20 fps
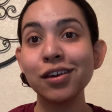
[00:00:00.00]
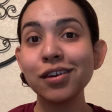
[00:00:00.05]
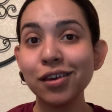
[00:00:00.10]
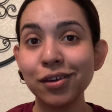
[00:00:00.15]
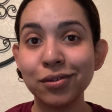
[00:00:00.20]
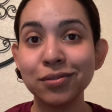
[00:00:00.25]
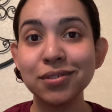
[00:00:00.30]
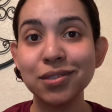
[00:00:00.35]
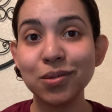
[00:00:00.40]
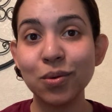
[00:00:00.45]

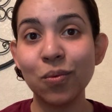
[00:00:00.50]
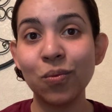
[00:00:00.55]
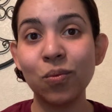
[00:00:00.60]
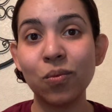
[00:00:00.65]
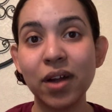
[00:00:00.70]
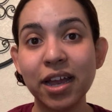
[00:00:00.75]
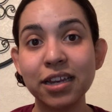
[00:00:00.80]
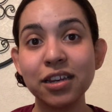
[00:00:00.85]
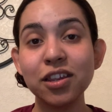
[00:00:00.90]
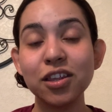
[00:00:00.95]
use
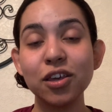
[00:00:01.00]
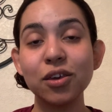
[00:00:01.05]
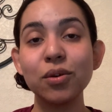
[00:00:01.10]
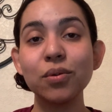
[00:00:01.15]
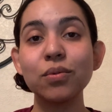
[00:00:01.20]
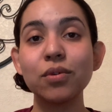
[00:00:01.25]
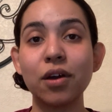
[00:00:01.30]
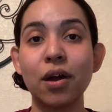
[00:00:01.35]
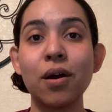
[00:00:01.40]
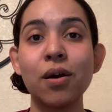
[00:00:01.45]
when you
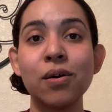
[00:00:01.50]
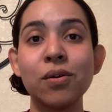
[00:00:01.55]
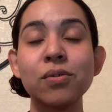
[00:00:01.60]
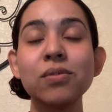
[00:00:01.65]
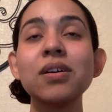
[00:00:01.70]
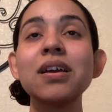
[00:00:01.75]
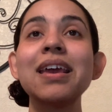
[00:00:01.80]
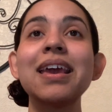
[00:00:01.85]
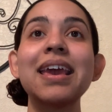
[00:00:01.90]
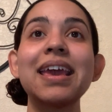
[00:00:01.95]

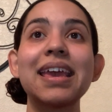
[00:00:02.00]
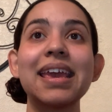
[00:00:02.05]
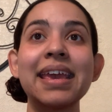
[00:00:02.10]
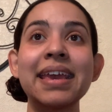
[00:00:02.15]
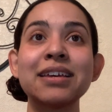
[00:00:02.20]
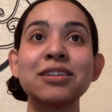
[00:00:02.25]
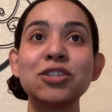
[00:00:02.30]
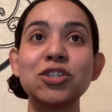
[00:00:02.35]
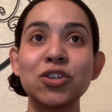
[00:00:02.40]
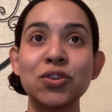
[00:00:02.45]
go
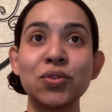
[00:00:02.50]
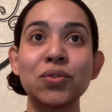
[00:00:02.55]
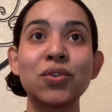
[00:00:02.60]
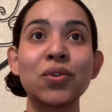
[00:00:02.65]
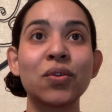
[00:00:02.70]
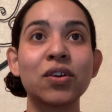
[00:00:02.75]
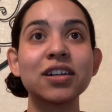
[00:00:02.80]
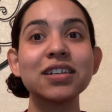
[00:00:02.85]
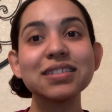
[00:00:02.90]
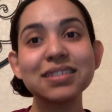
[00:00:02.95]
and do
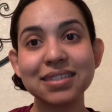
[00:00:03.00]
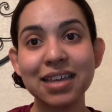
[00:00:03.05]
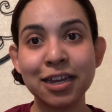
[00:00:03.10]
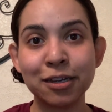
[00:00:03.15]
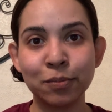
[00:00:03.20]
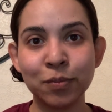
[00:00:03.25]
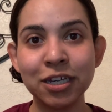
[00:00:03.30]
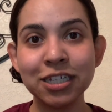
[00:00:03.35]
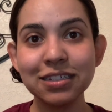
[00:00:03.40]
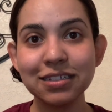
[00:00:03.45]
your
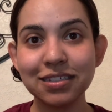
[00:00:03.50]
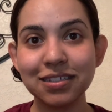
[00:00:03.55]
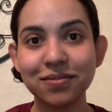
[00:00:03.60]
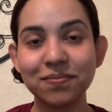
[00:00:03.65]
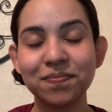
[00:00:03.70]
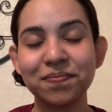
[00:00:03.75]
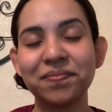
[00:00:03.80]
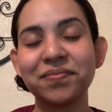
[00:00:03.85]
assignment.